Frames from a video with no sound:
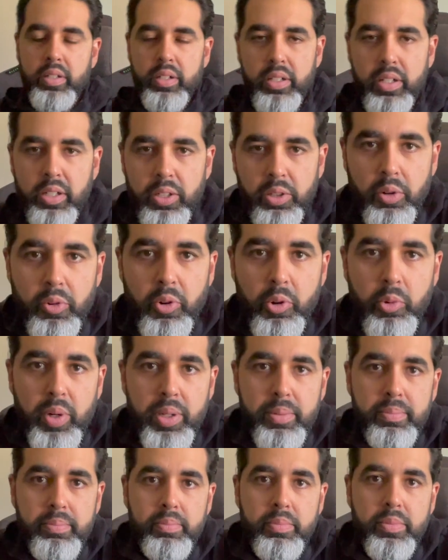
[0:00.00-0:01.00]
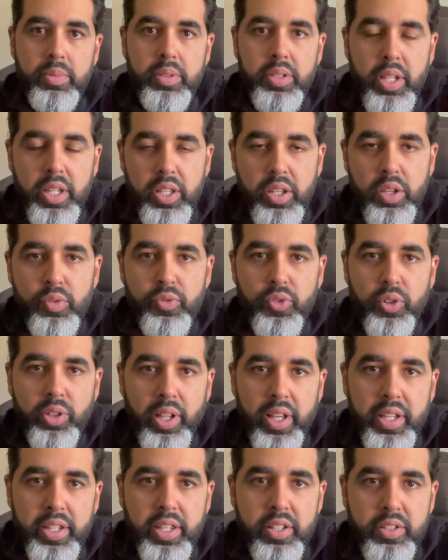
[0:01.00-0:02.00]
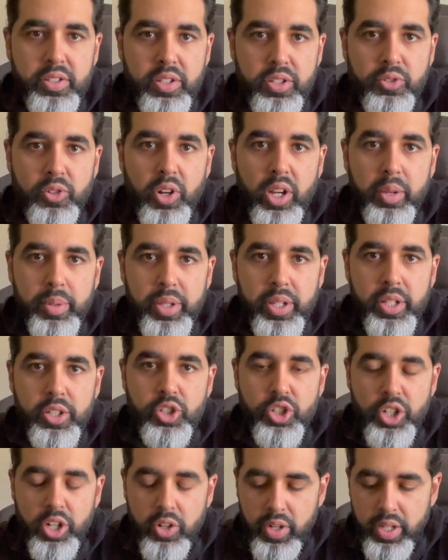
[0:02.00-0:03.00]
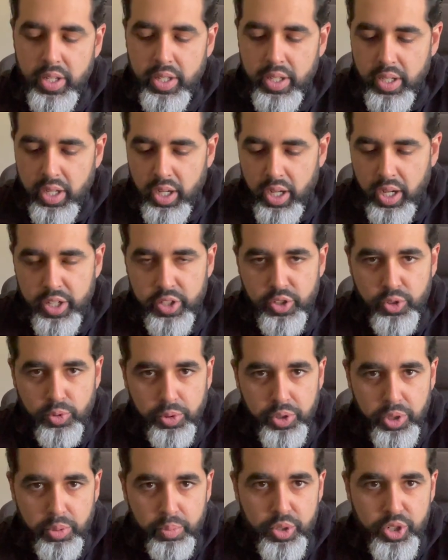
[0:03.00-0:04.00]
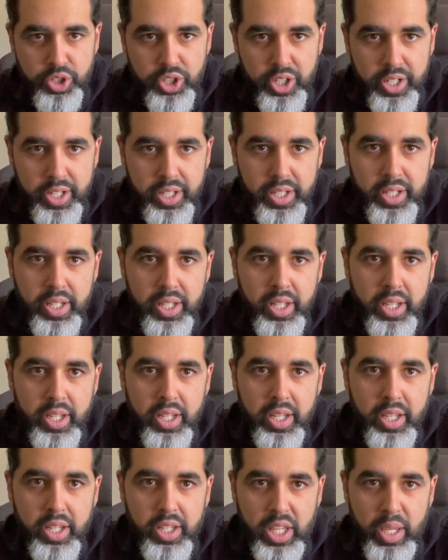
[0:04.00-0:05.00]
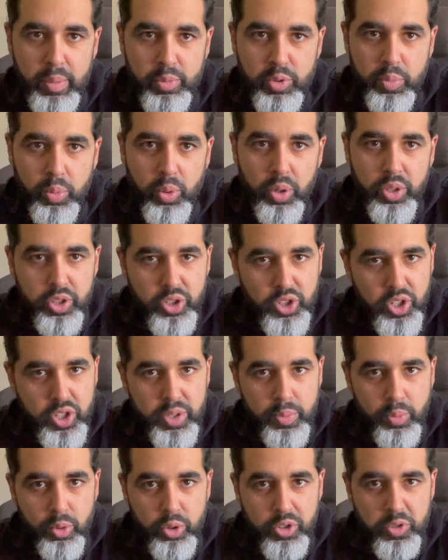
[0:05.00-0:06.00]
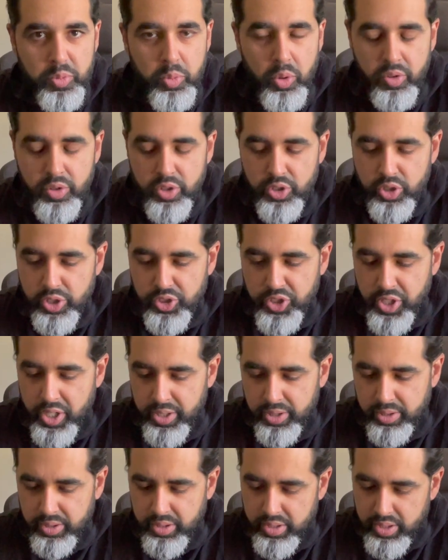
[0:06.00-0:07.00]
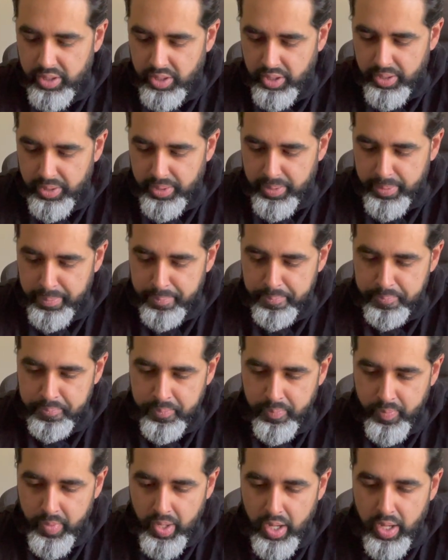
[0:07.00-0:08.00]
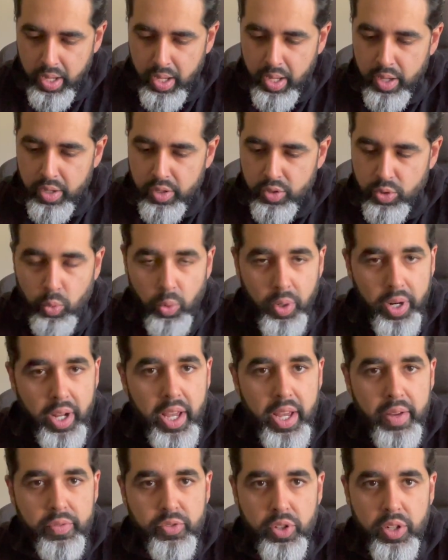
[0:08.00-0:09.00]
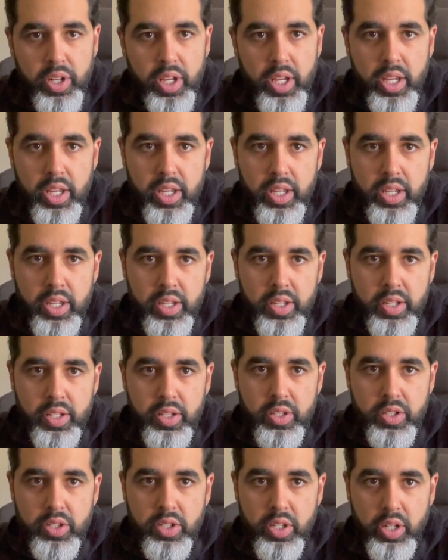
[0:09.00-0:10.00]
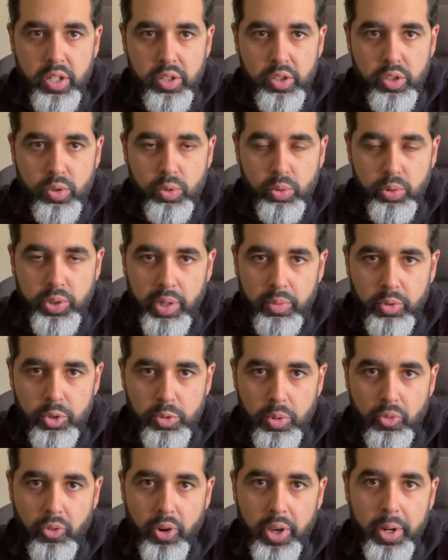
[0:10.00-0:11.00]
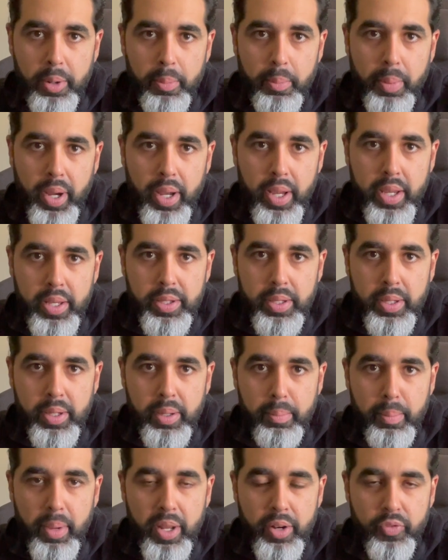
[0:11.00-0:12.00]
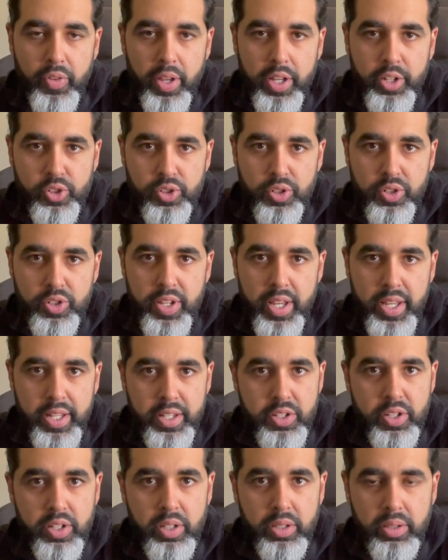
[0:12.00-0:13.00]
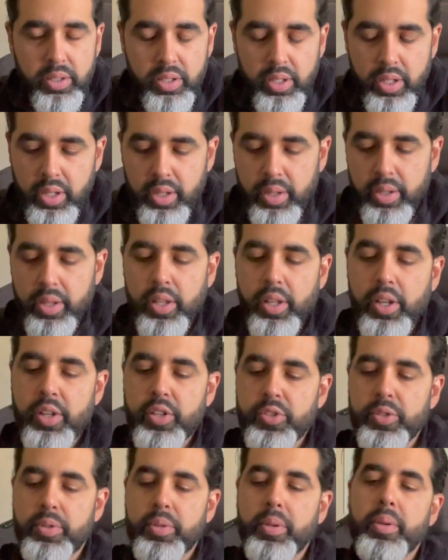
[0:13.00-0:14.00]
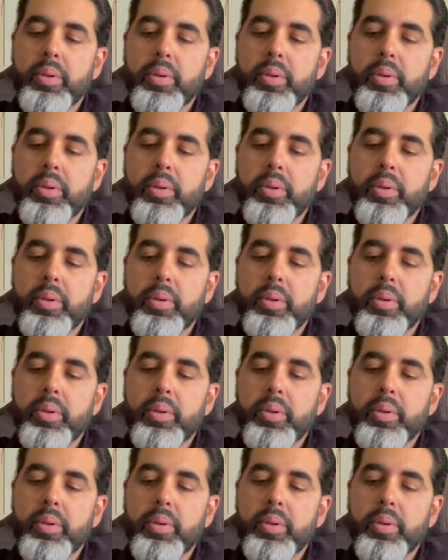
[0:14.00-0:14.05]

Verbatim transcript: Hello, everyone. Thank you for liking, subscribing, and sharing. I truly appreciate it. Keep supporting the Shezi Motorsport channel. Um, so what I have today is a tool that was provided by the manufacturer's Ancel. Uh, it is